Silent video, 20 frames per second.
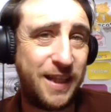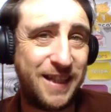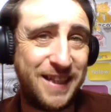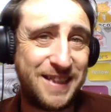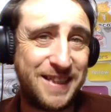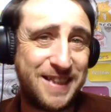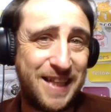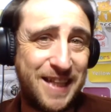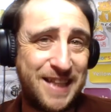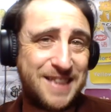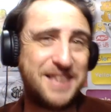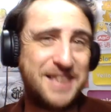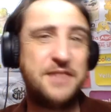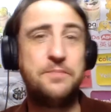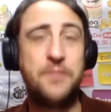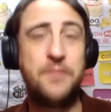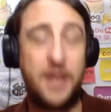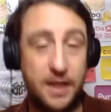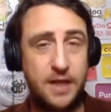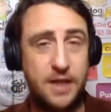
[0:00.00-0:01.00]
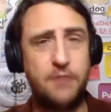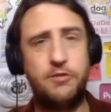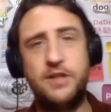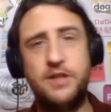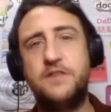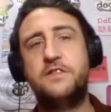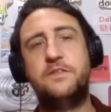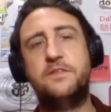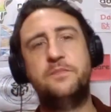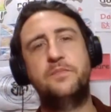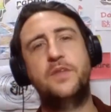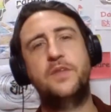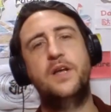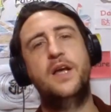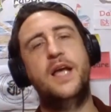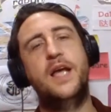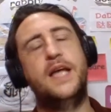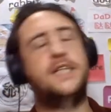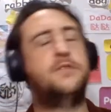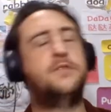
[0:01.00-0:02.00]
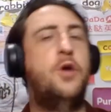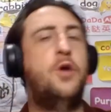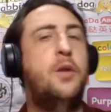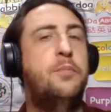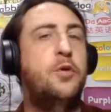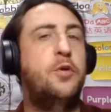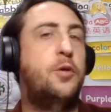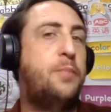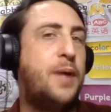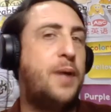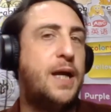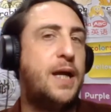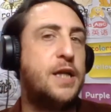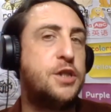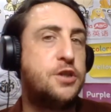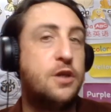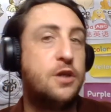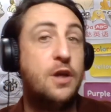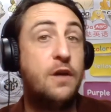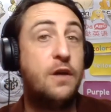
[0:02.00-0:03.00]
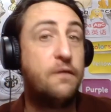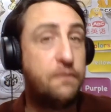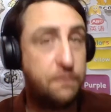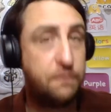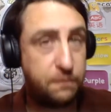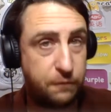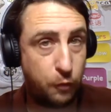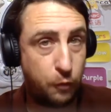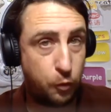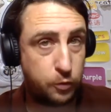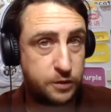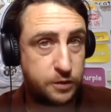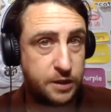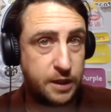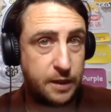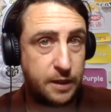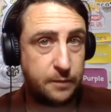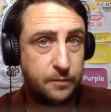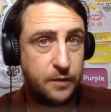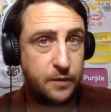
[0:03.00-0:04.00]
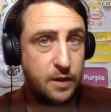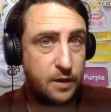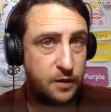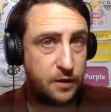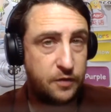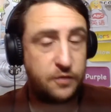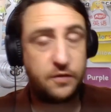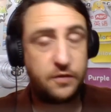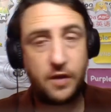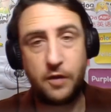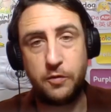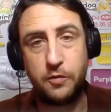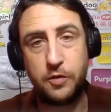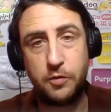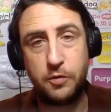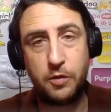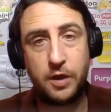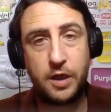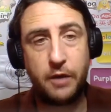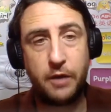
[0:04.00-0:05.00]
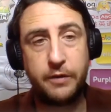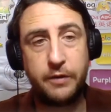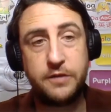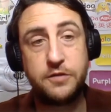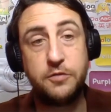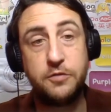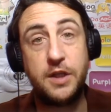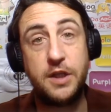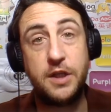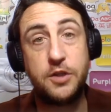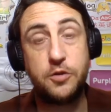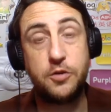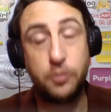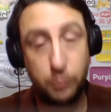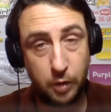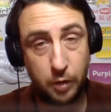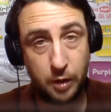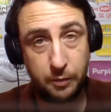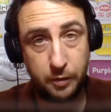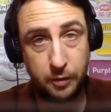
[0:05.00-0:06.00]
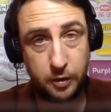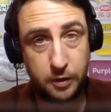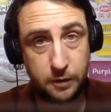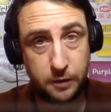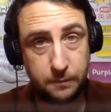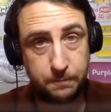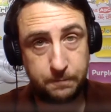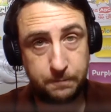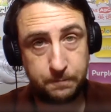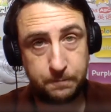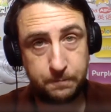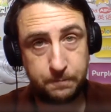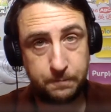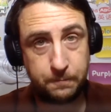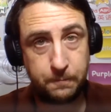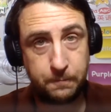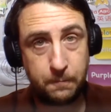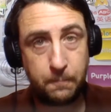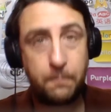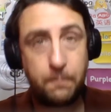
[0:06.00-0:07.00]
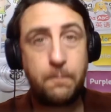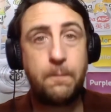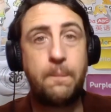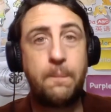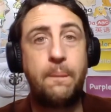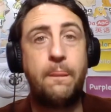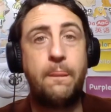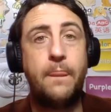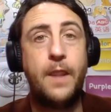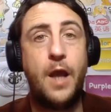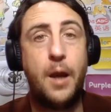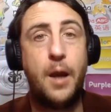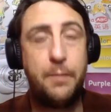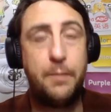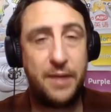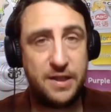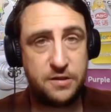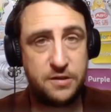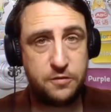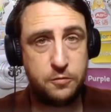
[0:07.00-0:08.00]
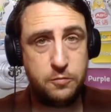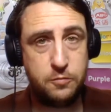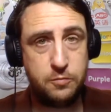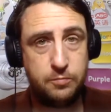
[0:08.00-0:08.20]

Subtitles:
this lesson, and there is. It's workbook page 40. So you are going to need your workbook, a pencil,